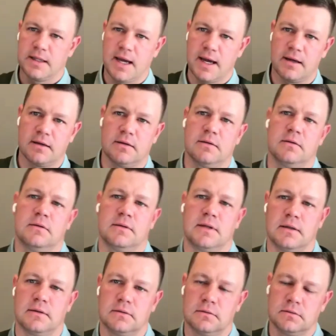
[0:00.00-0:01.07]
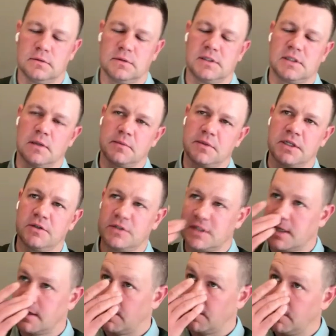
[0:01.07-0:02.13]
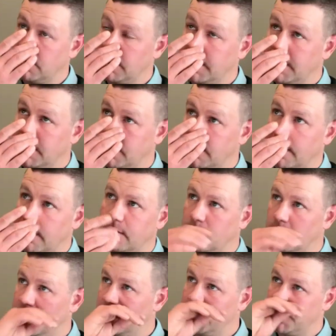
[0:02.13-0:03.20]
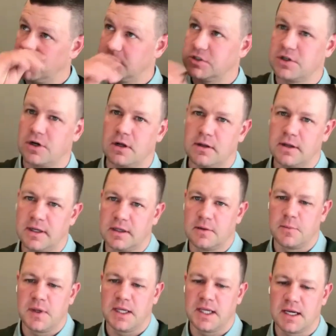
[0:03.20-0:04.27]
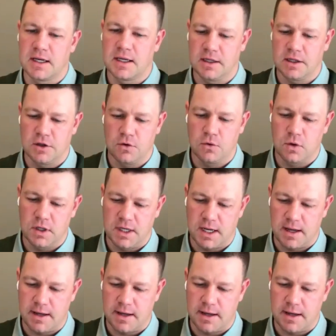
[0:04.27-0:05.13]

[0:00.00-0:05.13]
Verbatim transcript: that something you said earlier, when you were struggling in the beginning, you would,